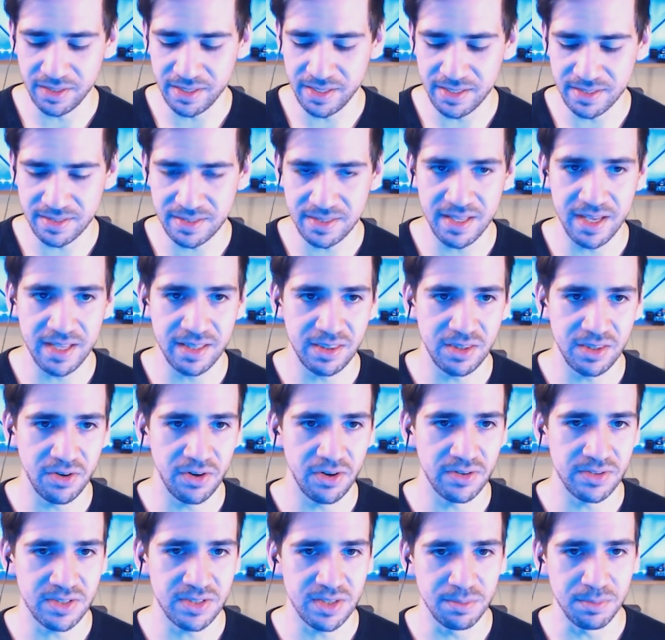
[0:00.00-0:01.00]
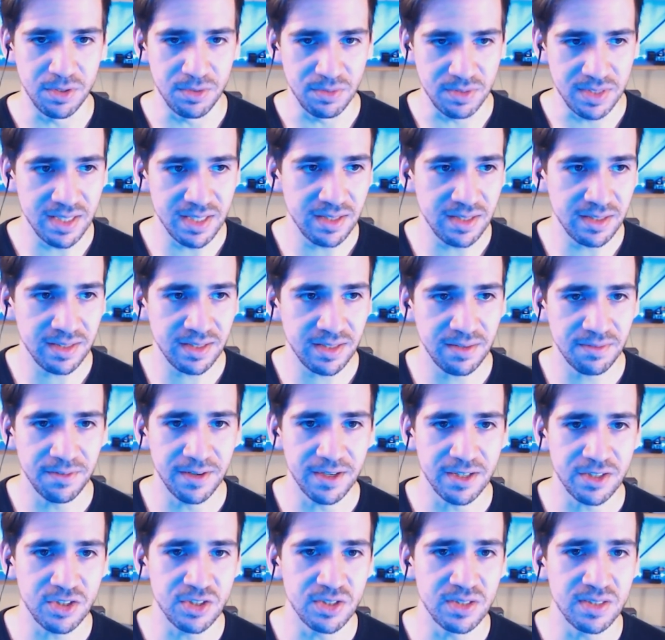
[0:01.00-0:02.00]
is that there are some utility
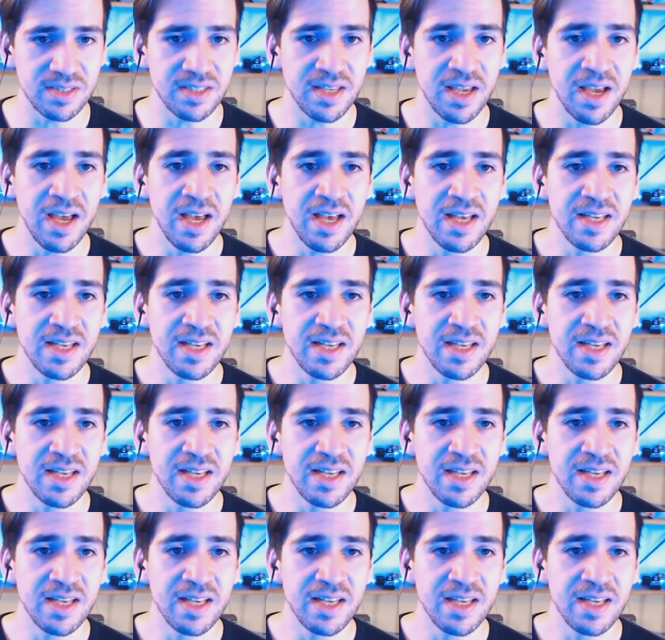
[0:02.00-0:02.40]
functions